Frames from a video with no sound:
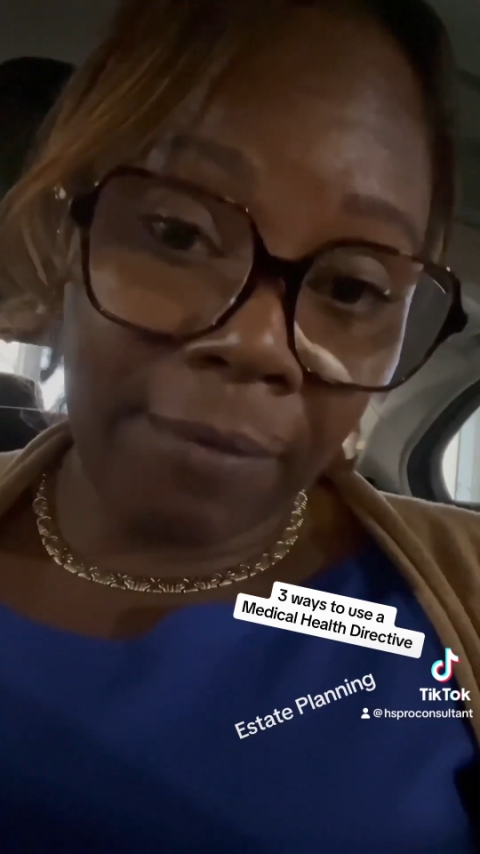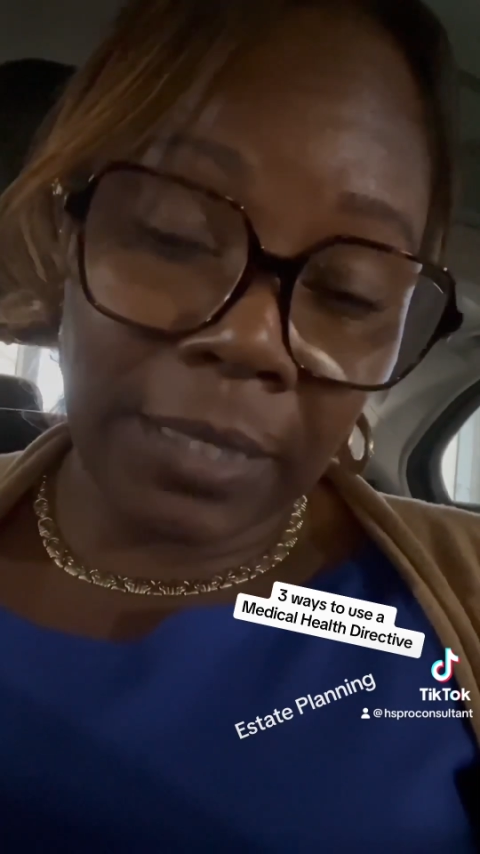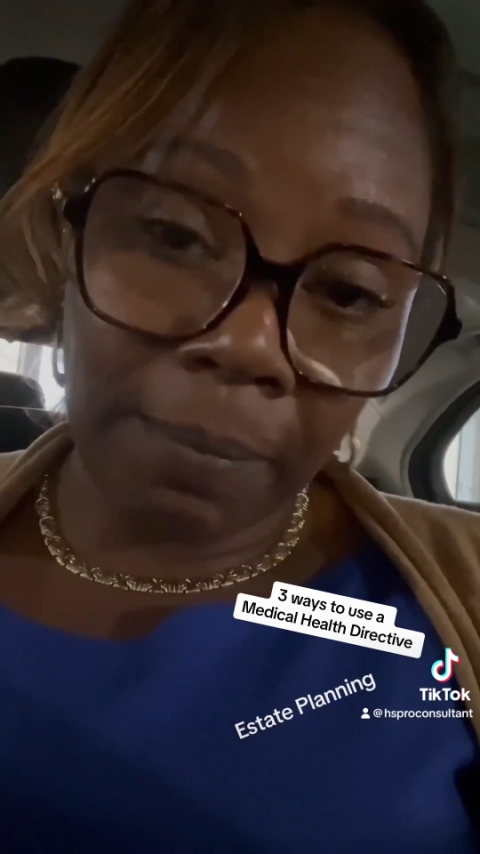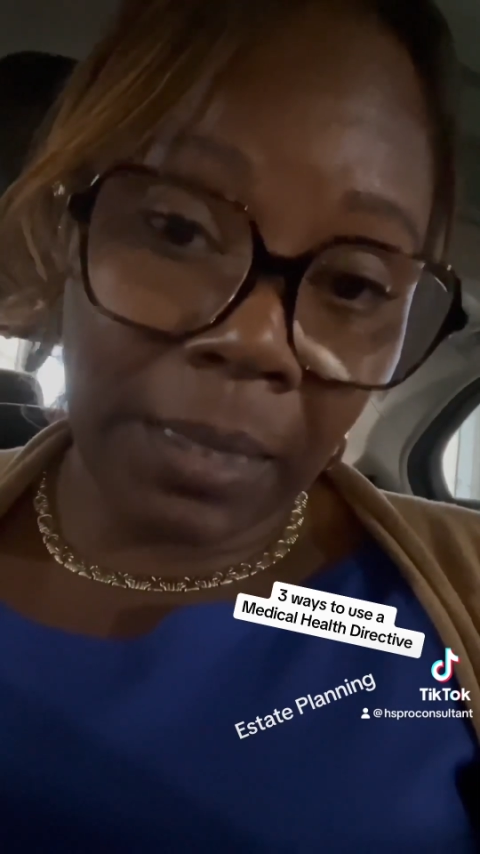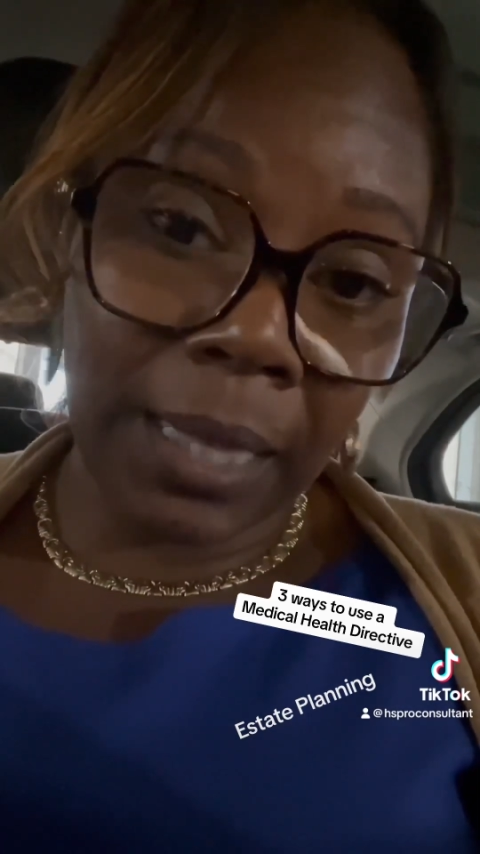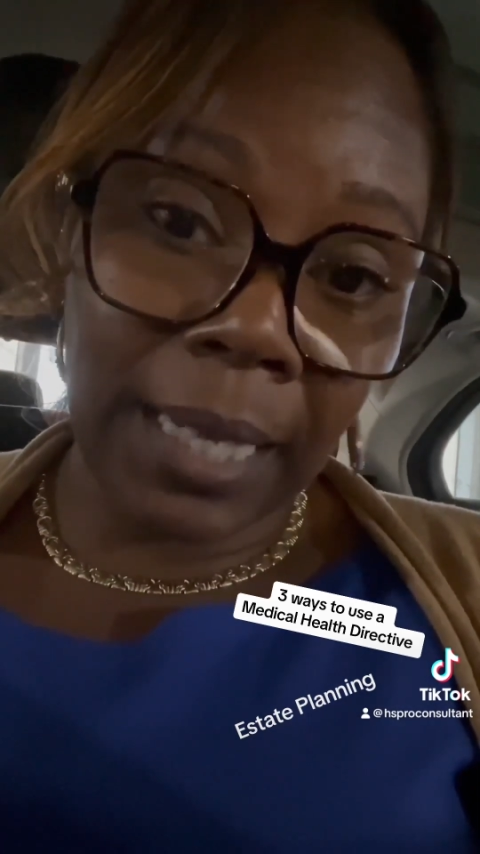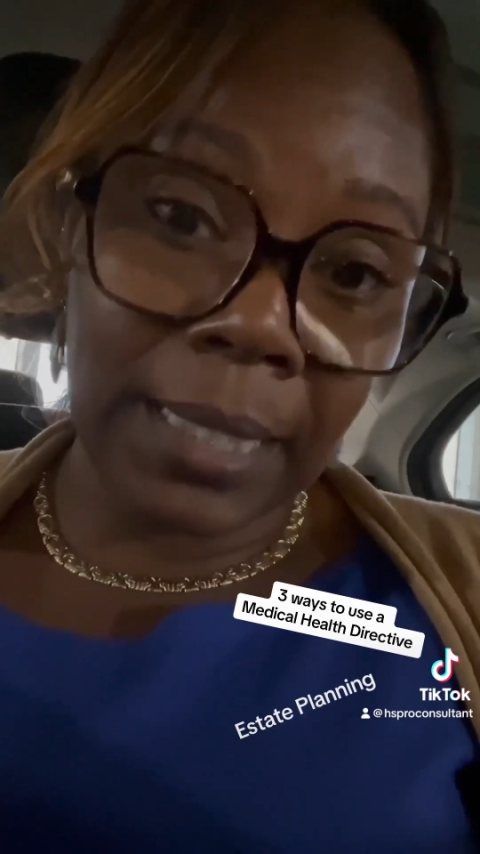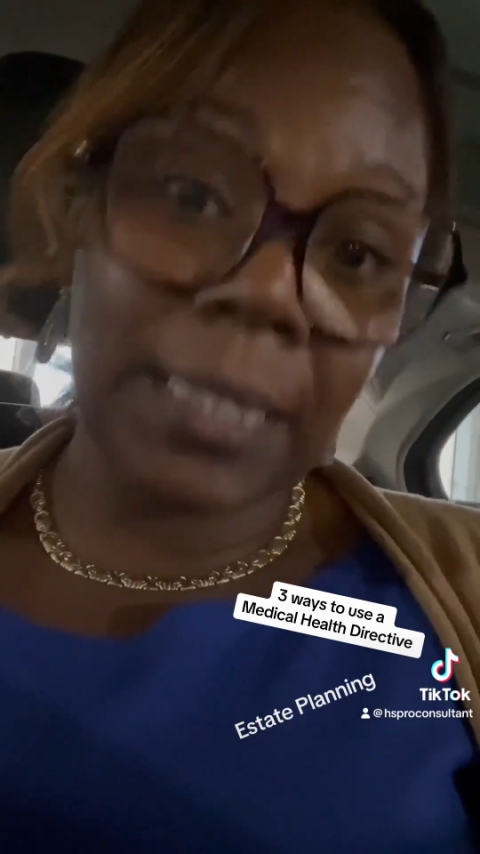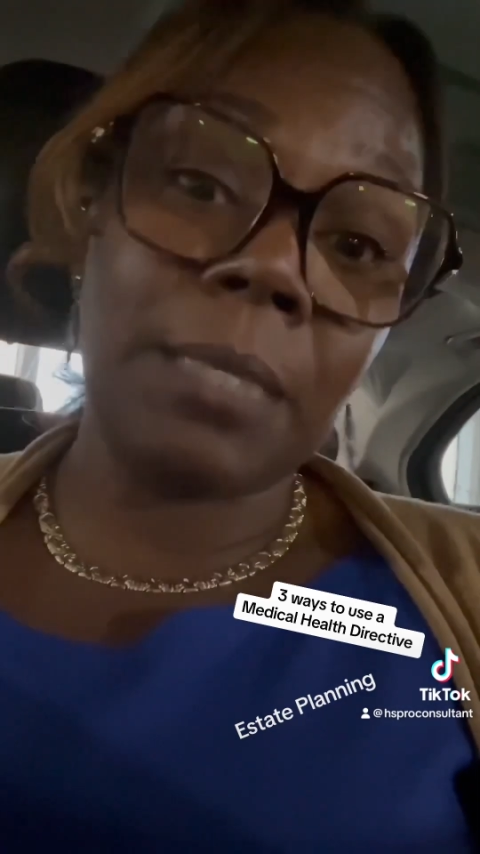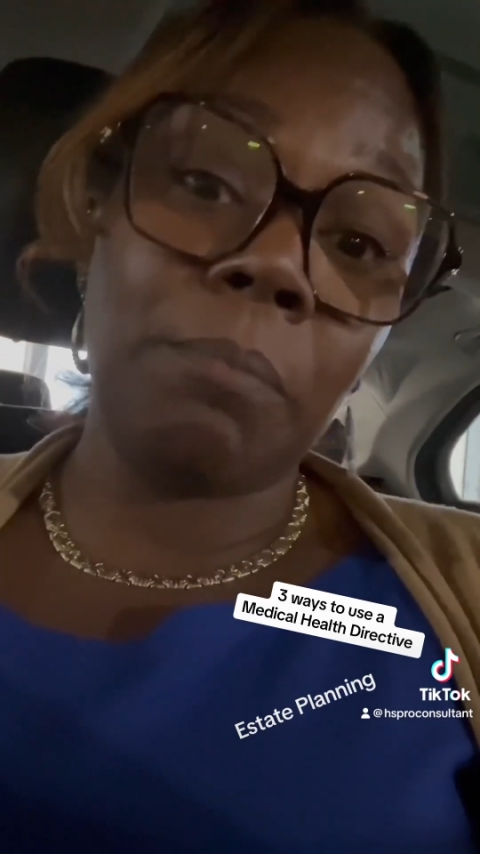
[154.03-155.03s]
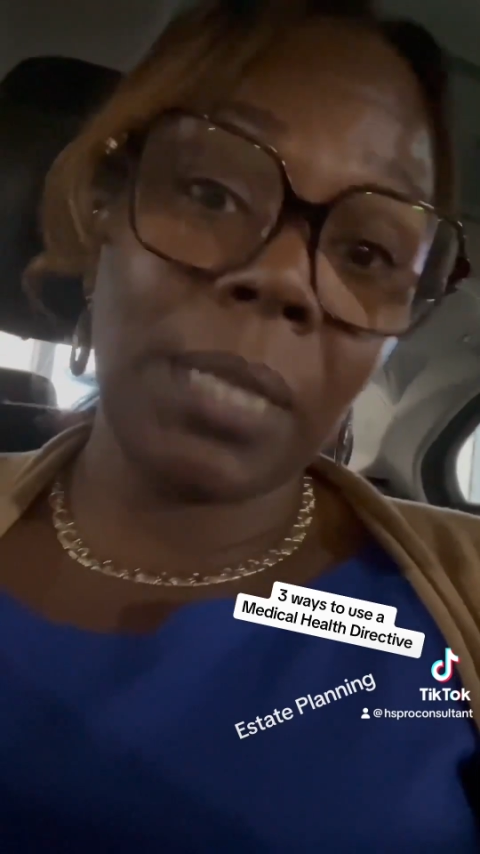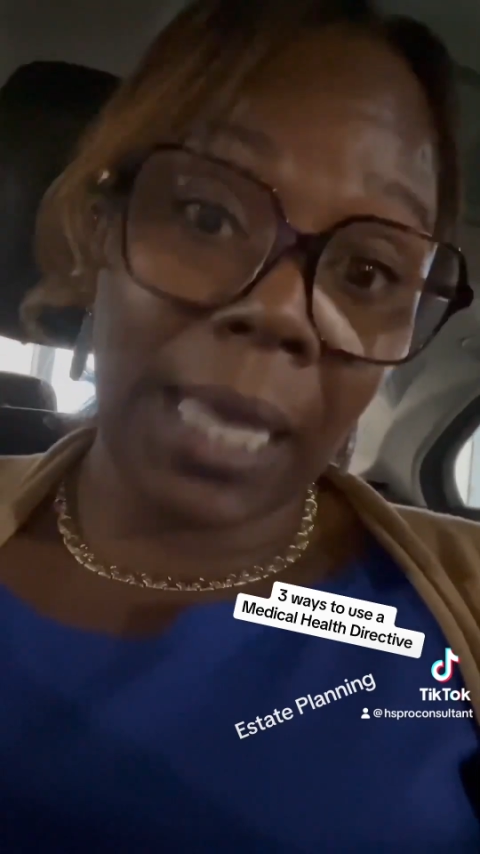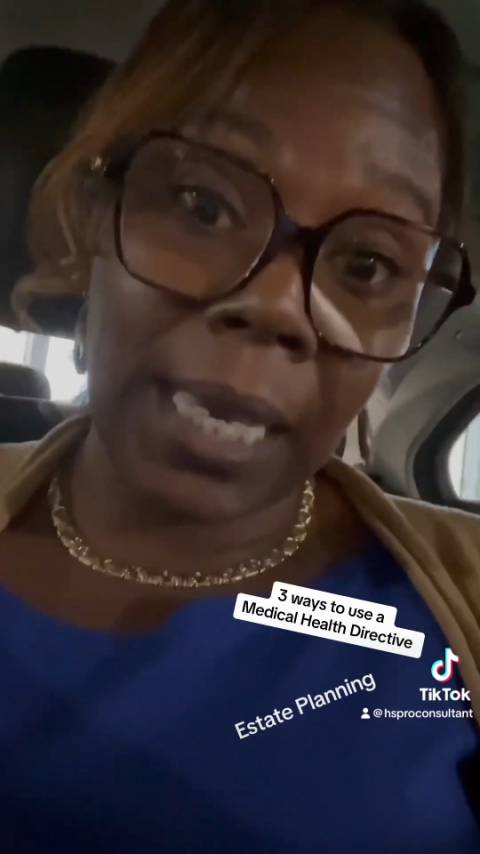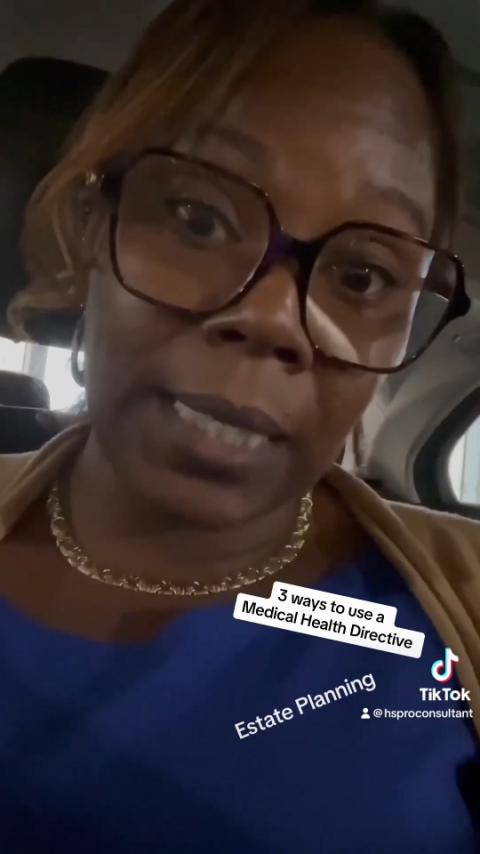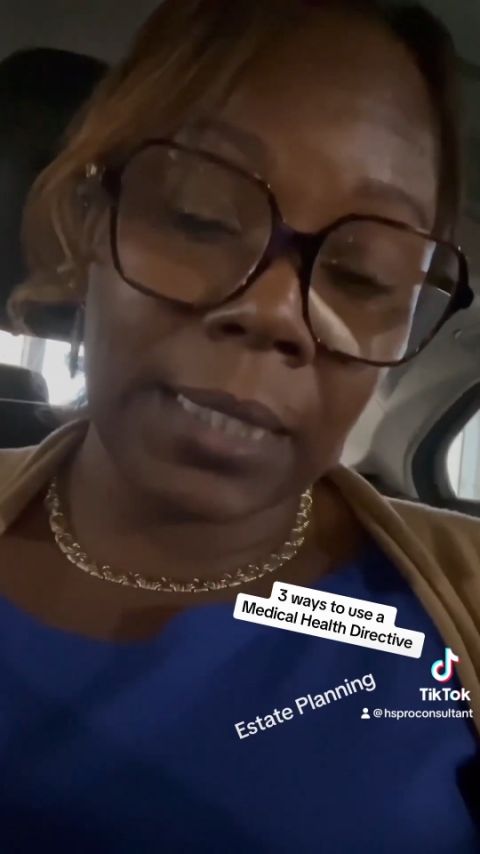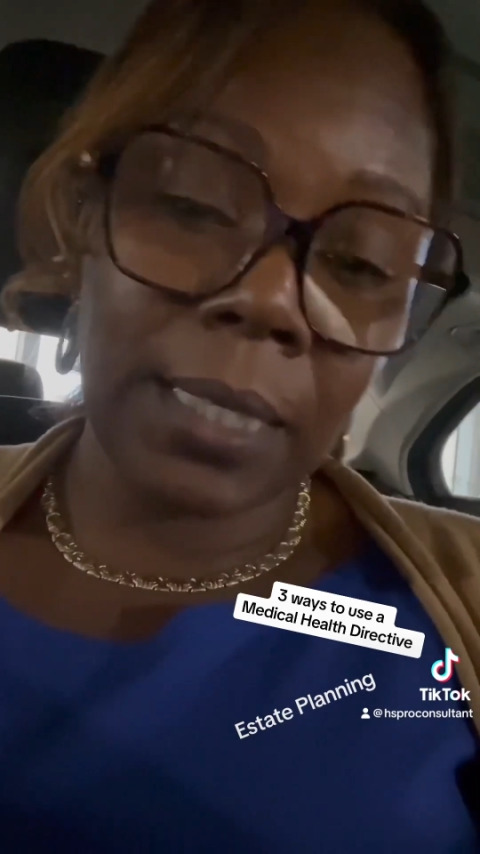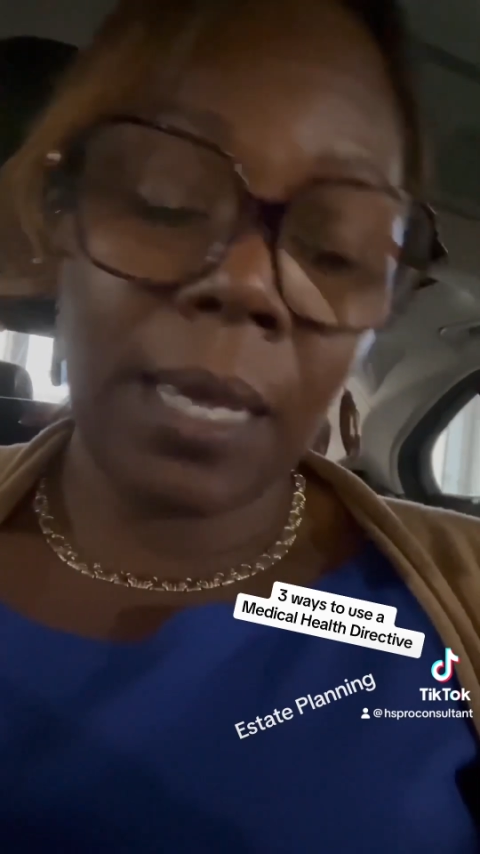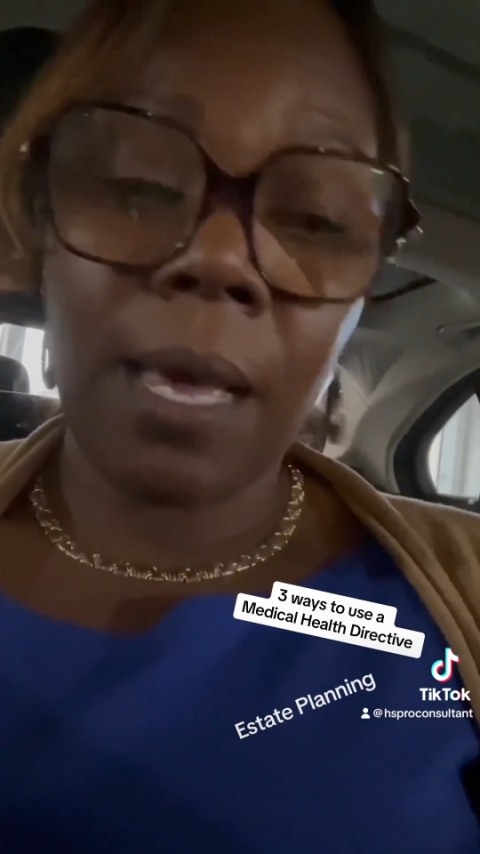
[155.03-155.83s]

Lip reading: something like this in place.